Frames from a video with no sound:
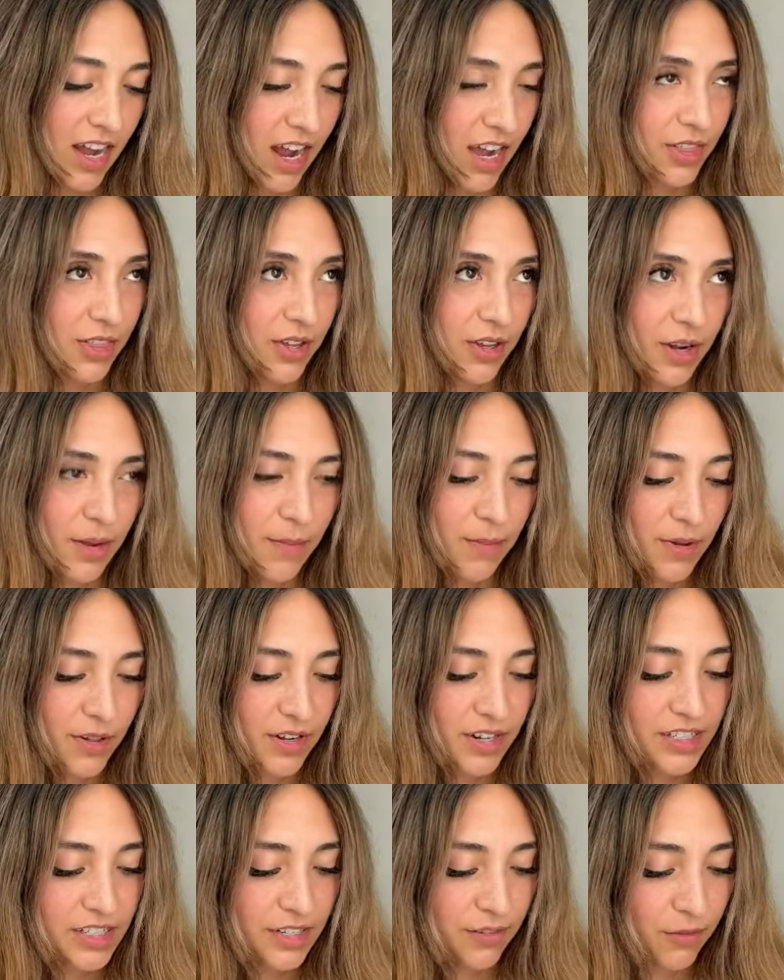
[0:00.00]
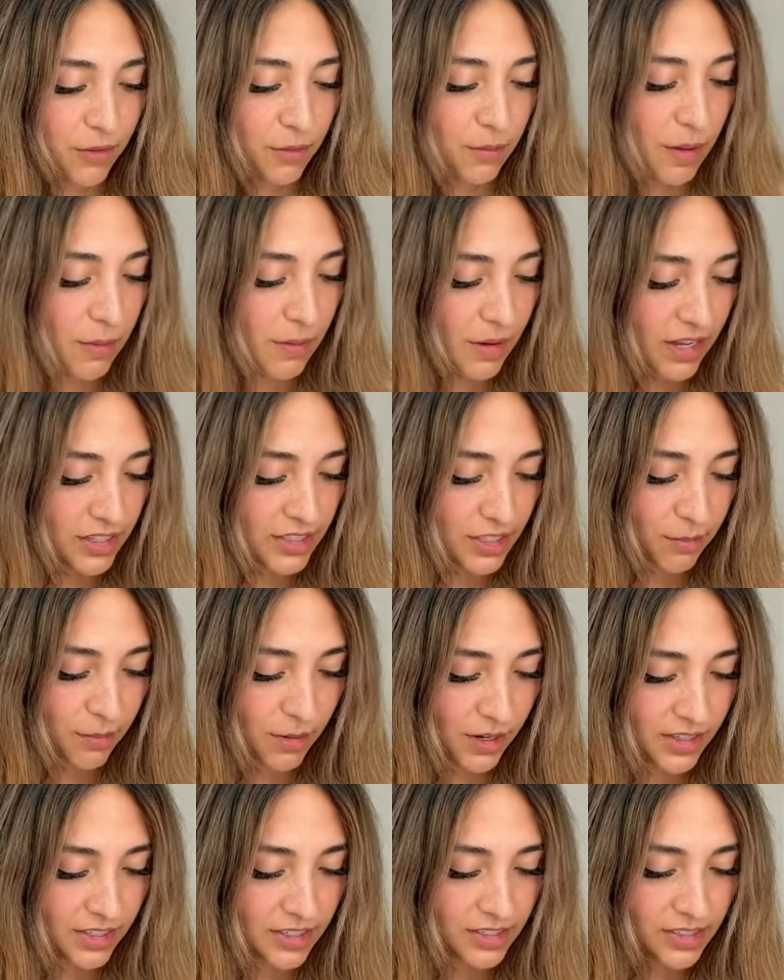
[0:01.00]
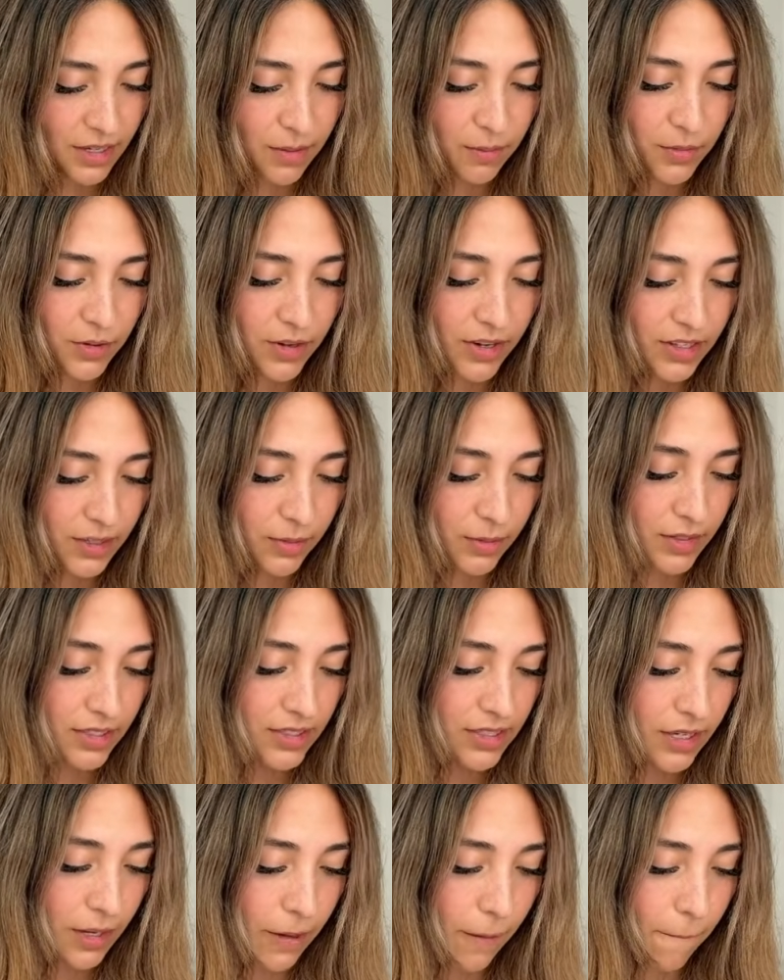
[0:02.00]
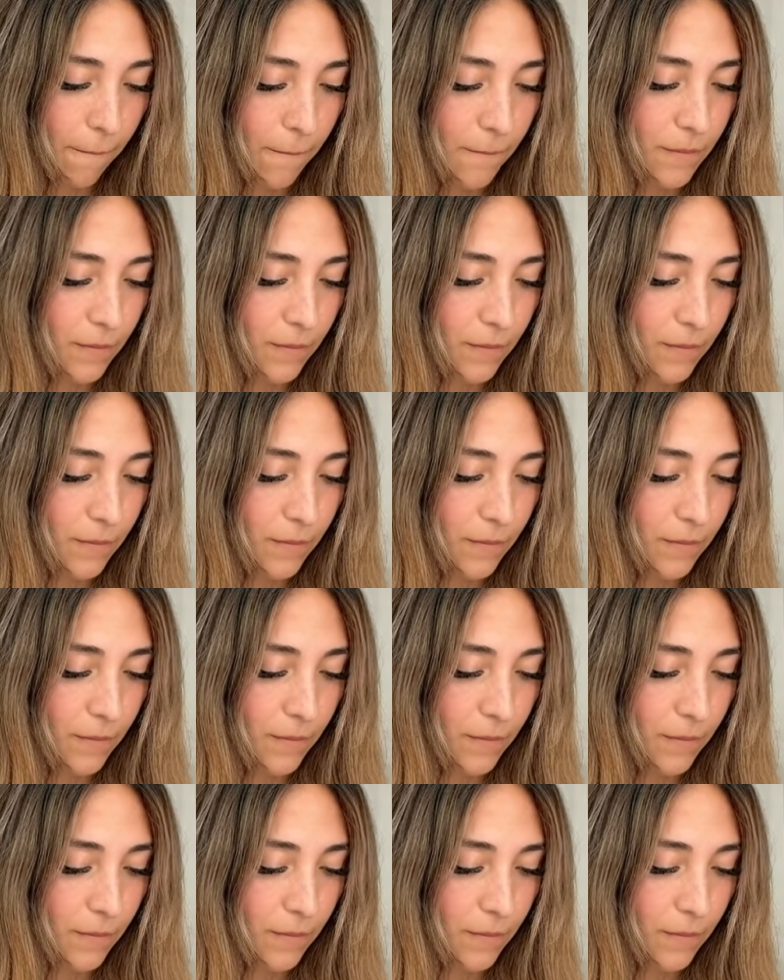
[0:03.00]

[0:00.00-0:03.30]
I thought I bought a different one. Maybe I did buy the same brand. Let me see.